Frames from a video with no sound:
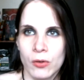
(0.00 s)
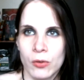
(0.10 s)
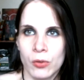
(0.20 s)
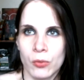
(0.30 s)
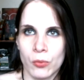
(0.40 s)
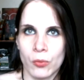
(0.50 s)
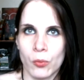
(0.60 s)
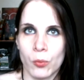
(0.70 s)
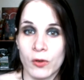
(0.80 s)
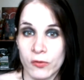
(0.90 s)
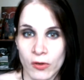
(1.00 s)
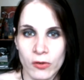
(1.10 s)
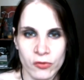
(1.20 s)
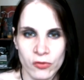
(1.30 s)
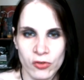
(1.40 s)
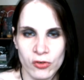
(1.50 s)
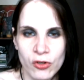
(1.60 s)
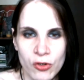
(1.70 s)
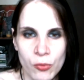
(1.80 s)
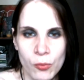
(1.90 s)
who was also turned
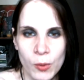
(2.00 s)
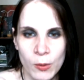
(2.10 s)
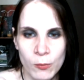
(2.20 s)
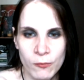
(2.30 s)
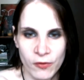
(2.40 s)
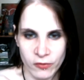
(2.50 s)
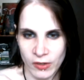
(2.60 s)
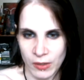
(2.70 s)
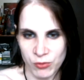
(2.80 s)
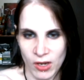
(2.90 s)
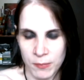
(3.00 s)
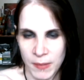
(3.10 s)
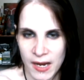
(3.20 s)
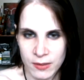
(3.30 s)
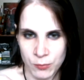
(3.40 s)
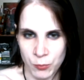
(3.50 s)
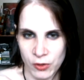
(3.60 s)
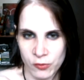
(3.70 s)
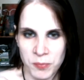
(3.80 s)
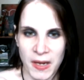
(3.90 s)
into a werewolf the same time Adam
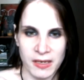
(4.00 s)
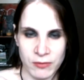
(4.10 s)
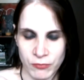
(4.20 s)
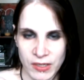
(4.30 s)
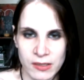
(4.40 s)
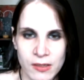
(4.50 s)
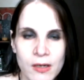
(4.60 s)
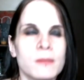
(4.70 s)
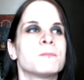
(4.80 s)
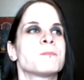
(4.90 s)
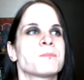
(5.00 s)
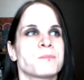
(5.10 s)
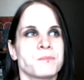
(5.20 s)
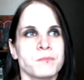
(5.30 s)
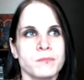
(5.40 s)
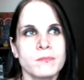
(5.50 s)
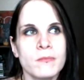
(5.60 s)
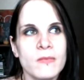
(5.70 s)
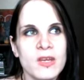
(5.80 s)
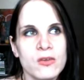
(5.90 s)
was back in Vietnam.
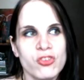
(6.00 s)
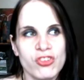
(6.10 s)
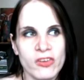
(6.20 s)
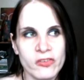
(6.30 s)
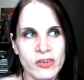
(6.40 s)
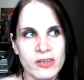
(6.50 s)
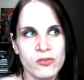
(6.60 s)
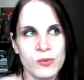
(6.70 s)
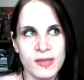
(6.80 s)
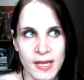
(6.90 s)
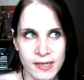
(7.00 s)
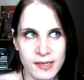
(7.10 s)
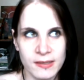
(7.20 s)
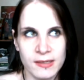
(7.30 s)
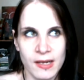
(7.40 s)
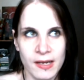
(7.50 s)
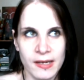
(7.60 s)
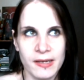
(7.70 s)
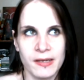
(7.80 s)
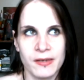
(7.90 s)
She sides with that
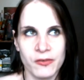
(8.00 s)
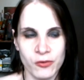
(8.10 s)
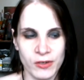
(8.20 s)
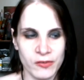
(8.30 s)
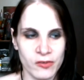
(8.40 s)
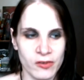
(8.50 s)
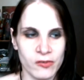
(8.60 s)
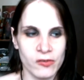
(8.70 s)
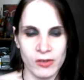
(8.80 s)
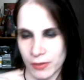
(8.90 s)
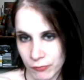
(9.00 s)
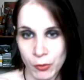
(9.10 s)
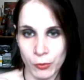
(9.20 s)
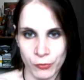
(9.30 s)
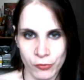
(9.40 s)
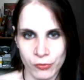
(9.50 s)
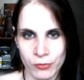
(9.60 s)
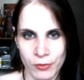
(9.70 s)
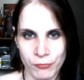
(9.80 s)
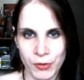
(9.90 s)
guy, his grandsons, and of course
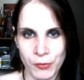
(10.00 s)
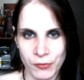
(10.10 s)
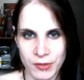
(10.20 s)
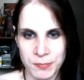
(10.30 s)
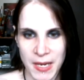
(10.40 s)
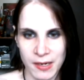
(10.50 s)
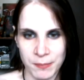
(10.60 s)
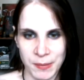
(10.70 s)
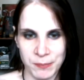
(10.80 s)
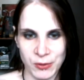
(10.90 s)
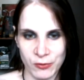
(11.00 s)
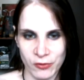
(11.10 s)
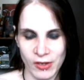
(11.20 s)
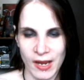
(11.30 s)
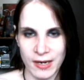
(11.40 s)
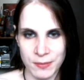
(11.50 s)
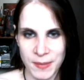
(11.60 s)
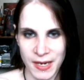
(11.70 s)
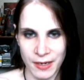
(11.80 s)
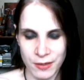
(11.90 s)
a few of the pack members that Adam
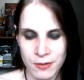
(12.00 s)
had,